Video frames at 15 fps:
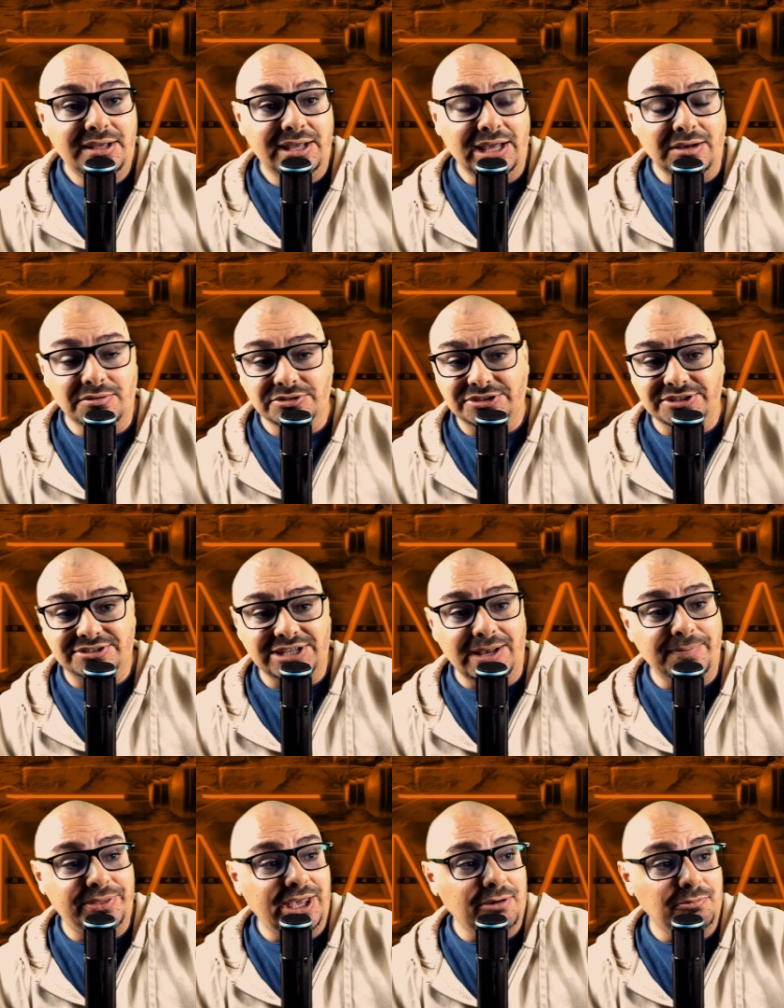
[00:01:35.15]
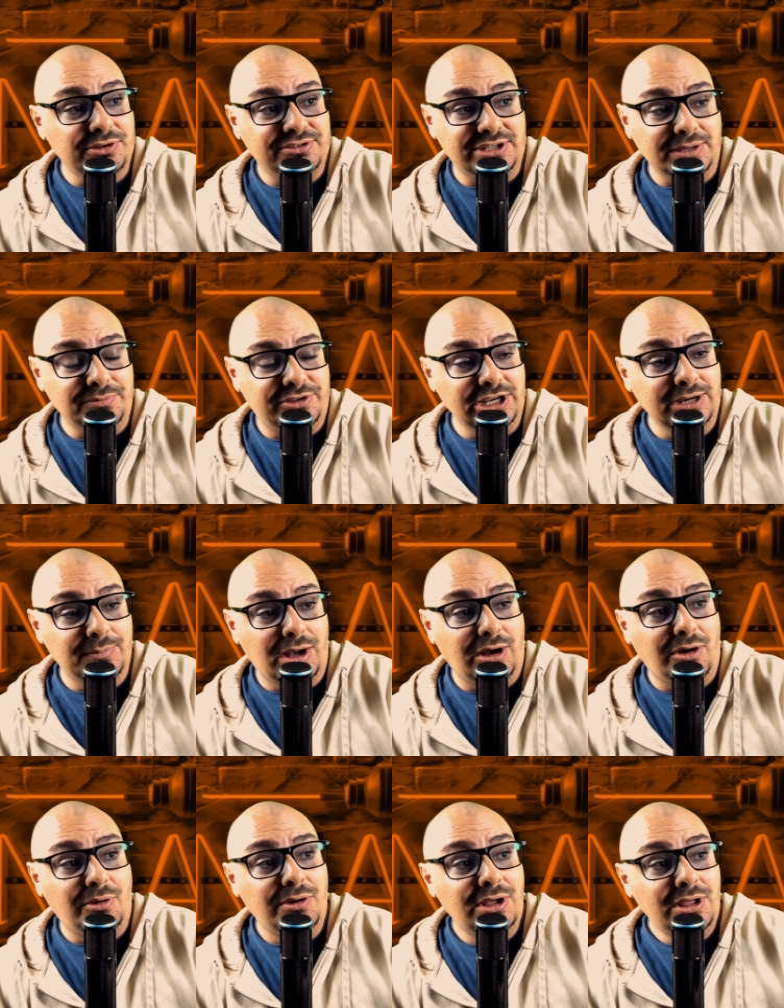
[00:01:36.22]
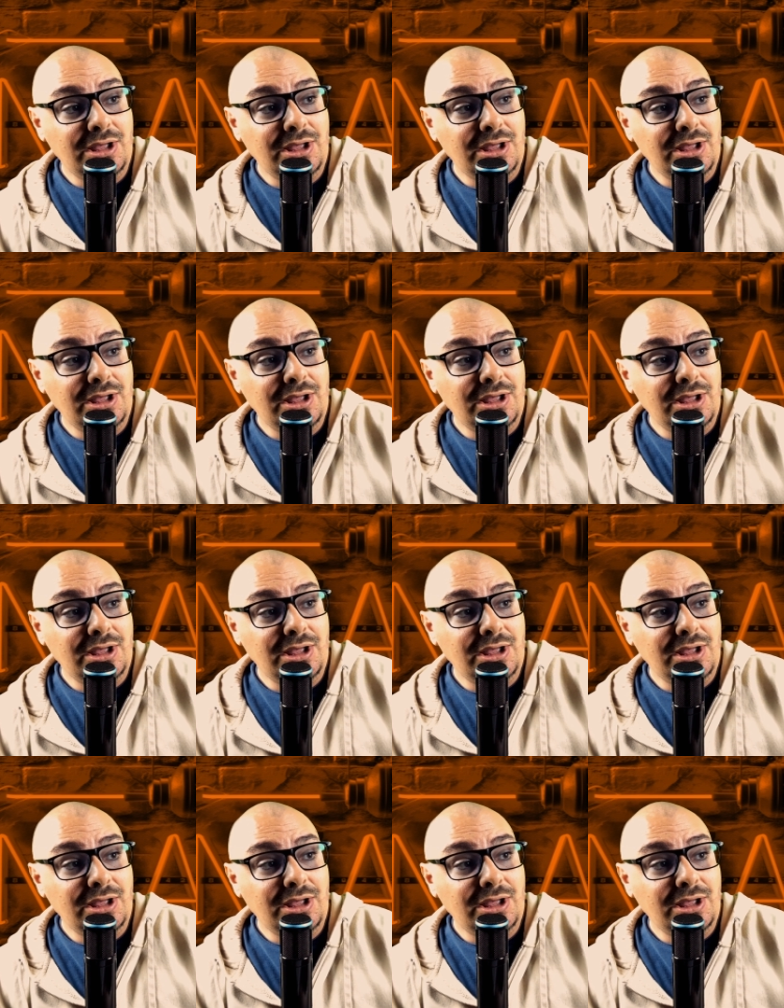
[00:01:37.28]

It was the same thing with Tim Tebow.